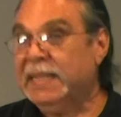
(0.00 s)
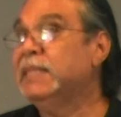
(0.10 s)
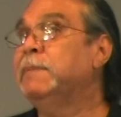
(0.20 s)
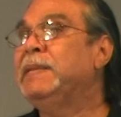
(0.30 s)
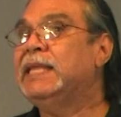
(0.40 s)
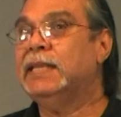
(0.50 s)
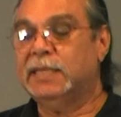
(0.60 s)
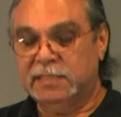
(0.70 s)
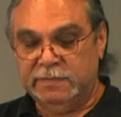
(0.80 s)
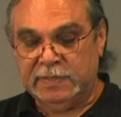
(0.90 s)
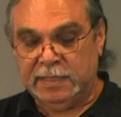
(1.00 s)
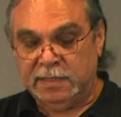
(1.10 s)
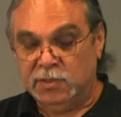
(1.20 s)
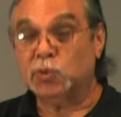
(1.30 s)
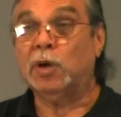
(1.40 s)
in the beginnings of
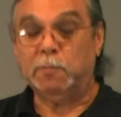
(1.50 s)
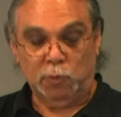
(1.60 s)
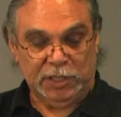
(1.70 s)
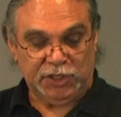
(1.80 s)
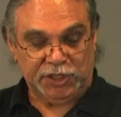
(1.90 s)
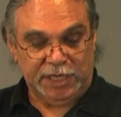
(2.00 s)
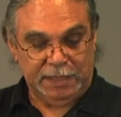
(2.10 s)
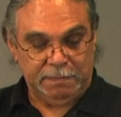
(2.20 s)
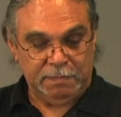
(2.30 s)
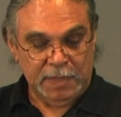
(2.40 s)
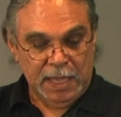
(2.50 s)
the Trump regime,